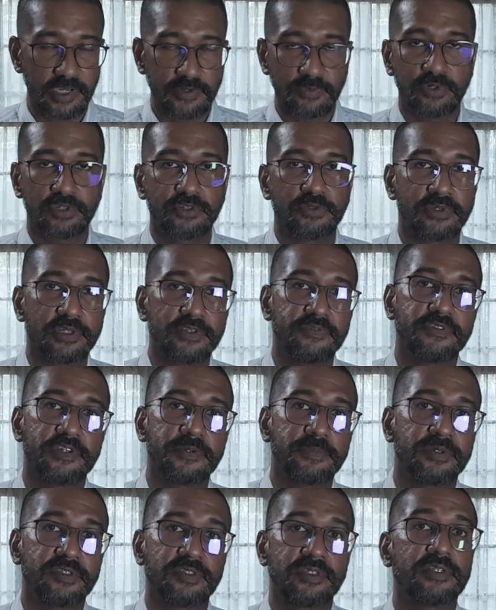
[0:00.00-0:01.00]
I want
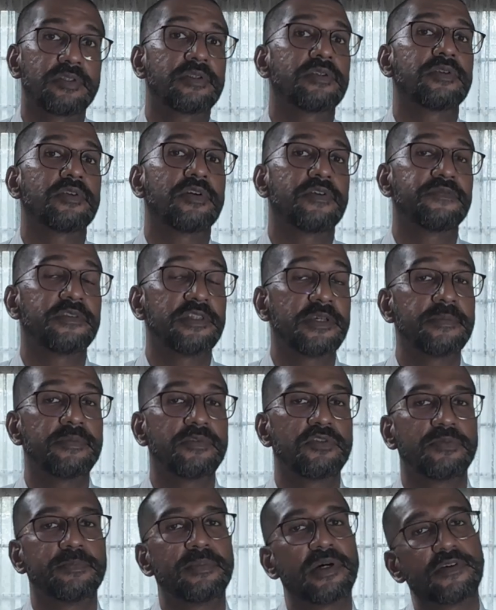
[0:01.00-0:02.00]
25% of them
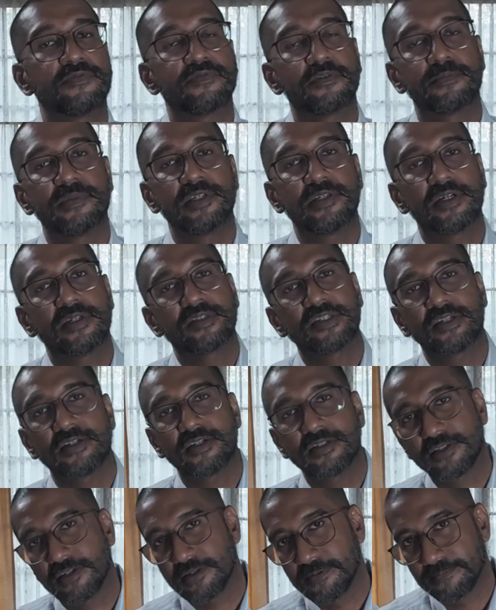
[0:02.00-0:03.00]
to buy from me a
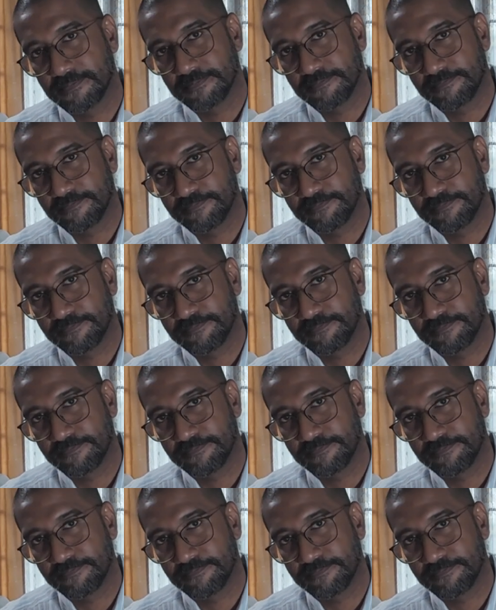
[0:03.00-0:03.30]
second time.